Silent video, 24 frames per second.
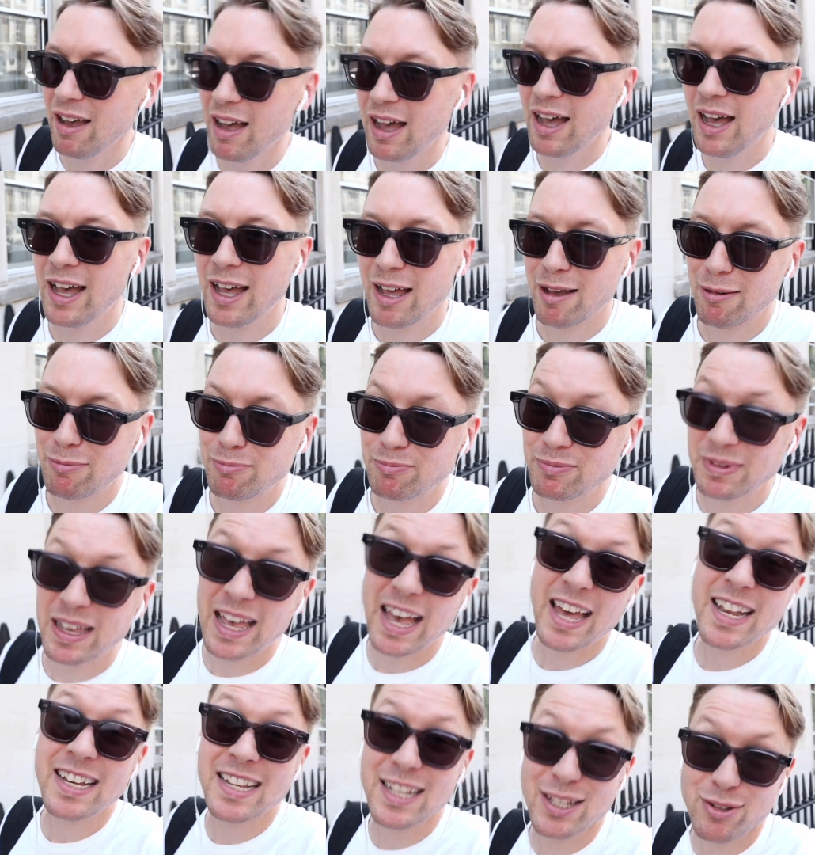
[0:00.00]

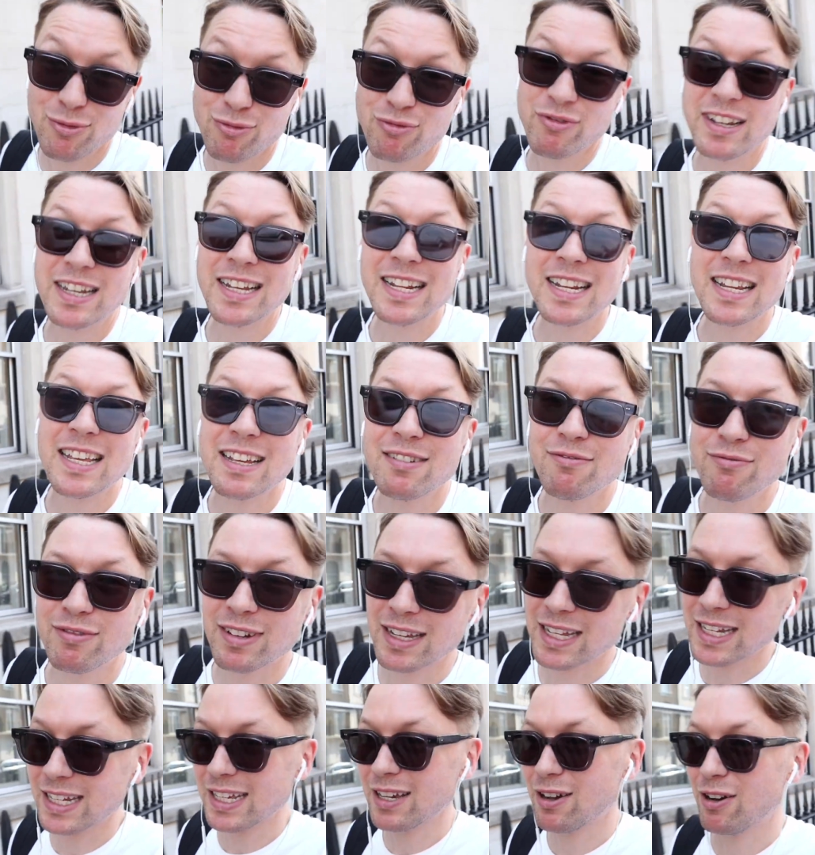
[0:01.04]
And it's really,
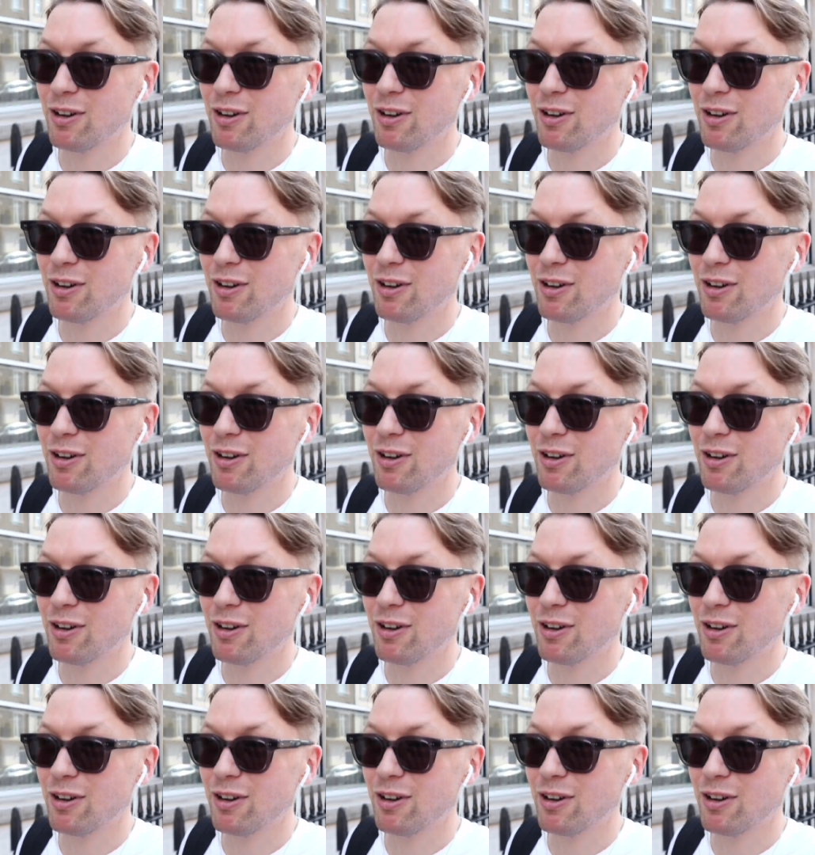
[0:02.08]
really